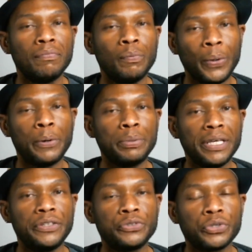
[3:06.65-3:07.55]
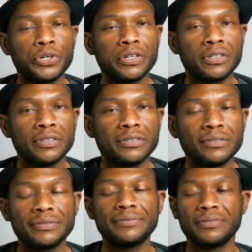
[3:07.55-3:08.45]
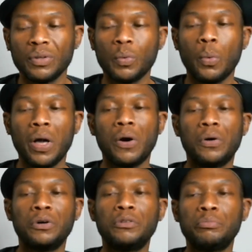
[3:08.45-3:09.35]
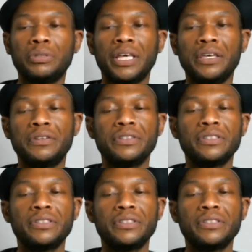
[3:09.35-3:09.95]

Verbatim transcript: Well played, sir. Well played.